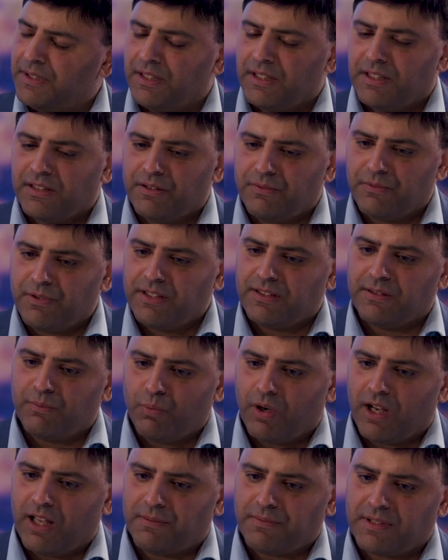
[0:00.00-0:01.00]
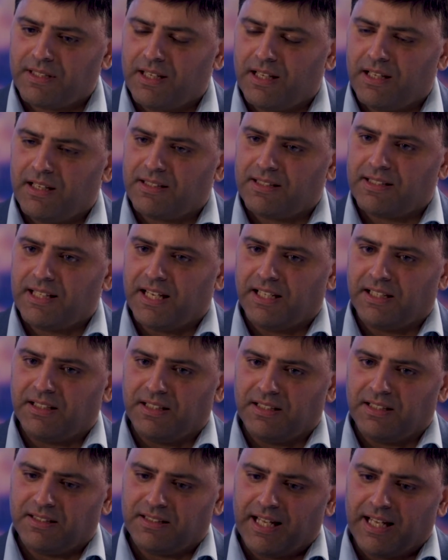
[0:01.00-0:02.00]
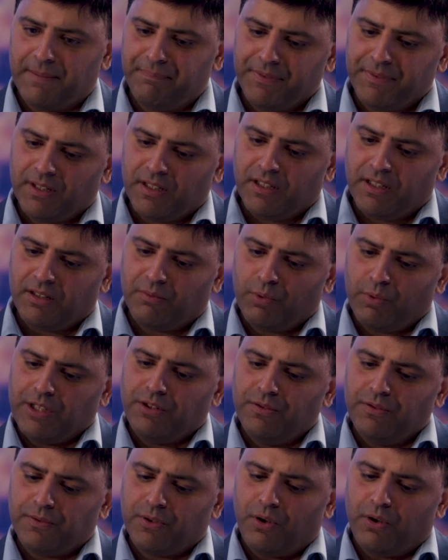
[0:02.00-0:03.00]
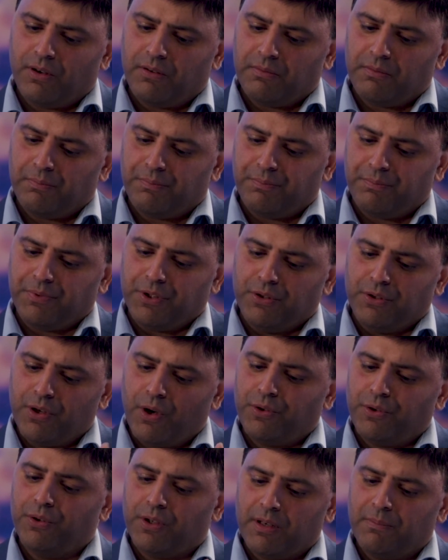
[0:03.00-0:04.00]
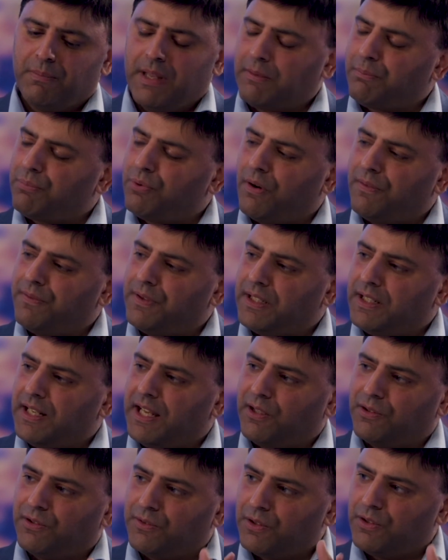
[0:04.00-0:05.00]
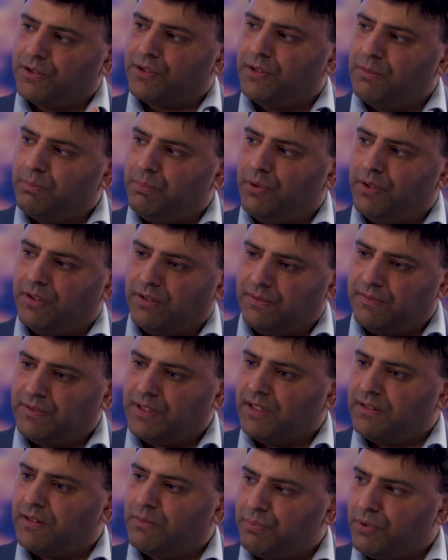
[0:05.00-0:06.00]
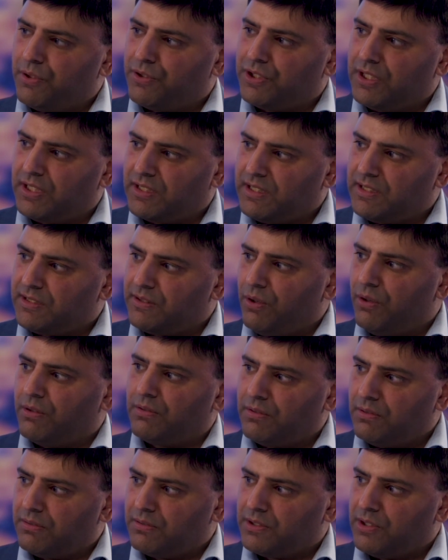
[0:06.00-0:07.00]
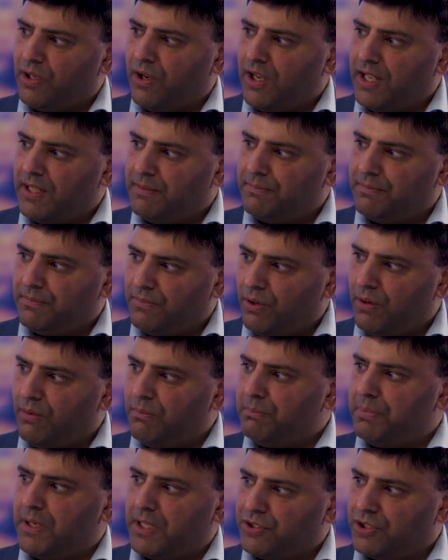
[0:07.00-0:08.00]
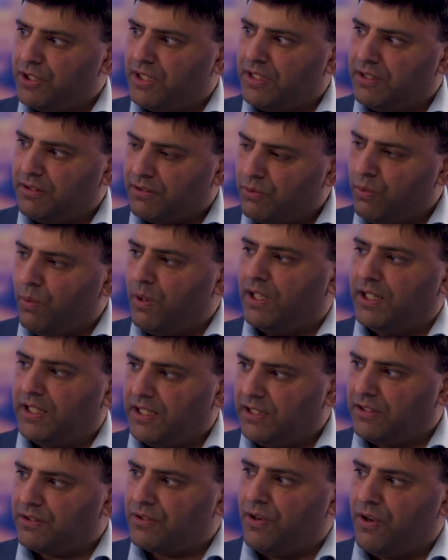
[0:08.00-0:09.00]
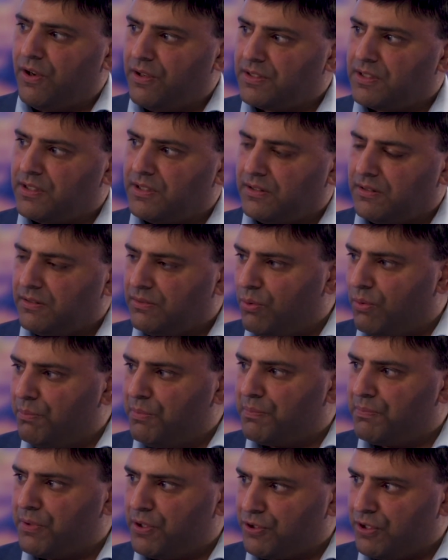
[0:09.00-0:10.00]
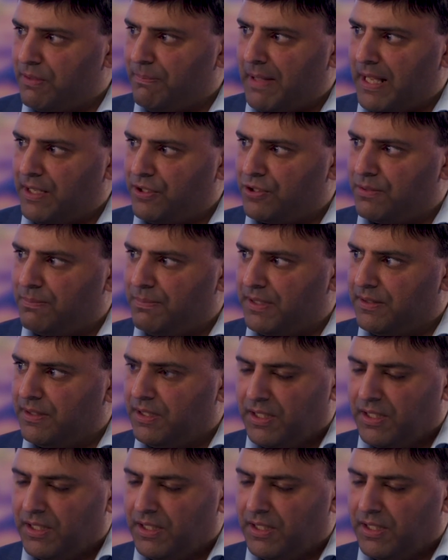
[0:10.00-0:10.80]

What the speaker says: The reason why I'm stating this, that when you've got, you know you're going to make profit now, you've got to a point, you've done the project, it's on time, on budget, quality, cost, normal project management.